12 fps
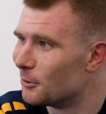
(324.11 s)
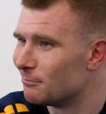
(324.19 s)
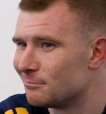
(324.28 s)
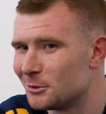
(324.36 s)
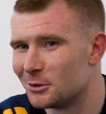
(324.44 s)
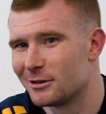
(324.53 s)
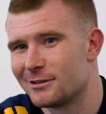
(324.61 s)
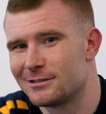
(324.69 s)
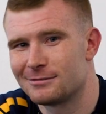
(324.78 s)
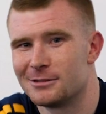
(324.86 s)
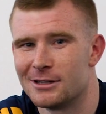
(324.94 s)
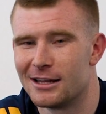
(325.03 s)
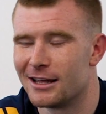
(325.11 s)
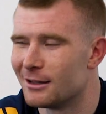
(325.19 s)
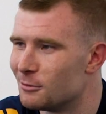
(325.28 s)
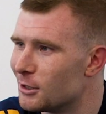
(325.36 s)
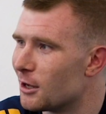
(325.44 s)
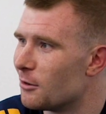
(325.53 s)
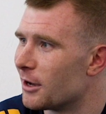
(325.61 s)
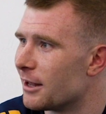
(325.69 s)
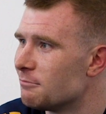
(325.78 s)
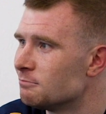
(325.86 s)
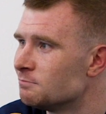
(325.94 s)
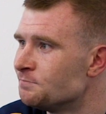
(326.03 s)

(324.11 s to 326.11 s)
But look, we'll uh, we'll go again.